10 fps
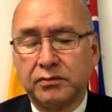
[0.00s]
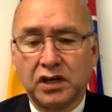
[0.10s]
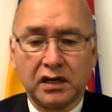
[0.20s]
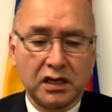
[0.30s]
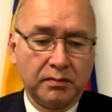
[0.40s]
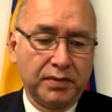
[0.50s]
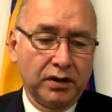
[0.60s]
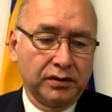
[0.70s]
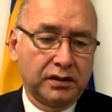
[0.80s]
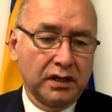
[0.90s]
I'm talking
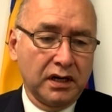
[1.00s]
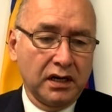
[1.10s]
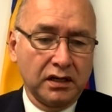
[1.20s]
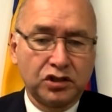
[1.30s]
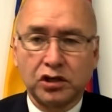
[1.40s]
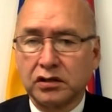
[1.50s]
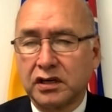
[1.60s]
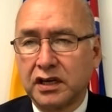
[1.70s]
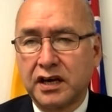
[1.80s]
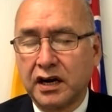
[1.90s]
about uh,
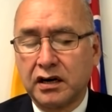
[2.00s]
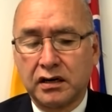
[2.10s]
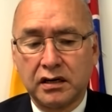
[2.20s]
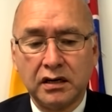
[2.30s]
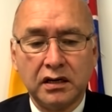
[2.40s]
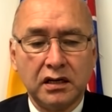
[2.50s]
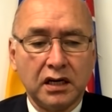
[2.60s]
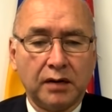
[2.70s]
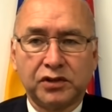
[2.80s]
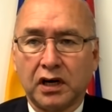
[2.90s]
children in care.
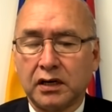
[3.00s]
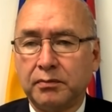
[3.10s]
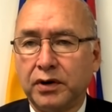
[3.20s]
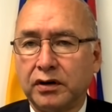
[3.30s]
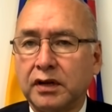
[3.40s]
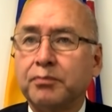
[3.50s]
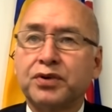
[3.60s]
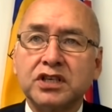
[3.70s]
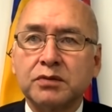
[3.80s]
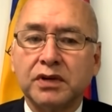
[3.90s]
I'm talking about
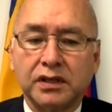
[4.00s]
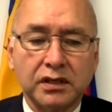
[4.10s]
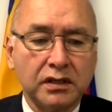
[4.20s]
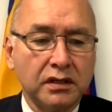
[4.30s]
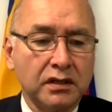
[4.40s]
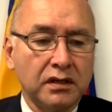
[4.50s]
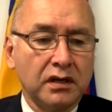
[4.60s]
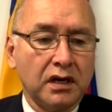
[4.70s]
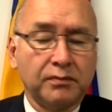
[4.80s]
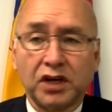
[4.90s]
imprisonment.
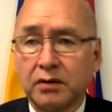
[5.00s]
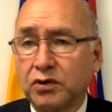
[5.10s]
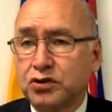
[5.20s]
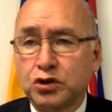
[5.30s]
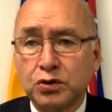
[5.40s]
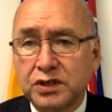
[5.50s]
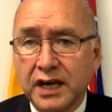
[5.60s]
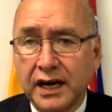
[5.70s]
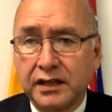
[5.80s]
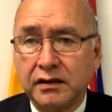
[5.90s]
I'm talking about
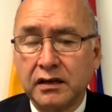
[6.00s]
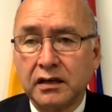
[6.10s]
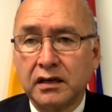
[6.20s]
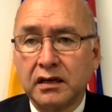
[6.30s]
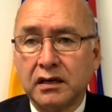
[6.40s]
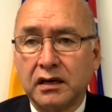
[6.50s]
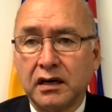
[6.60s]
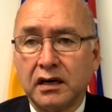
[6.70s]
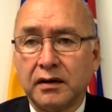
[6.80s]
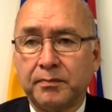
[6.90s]
suicide.
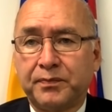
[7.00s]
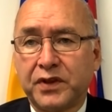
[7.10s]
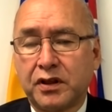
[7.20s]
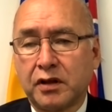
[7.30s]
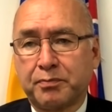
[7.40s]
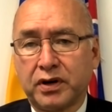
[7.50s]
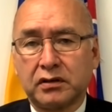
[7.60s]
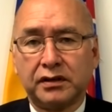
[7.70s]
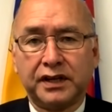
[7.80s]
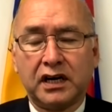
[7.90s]
Uh, the, the,
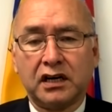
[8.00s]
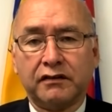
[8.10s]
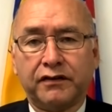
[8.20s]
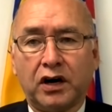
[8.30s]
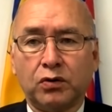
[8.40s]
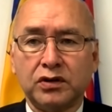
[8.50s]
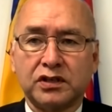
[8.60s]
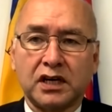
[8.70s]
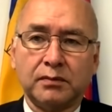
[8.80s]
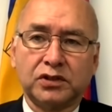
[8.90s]
political narrative
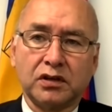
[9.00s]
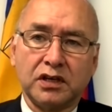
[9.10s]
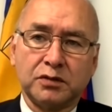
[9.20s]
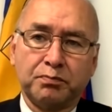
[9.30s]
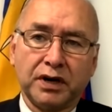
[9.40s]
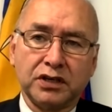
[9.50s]
always comes to these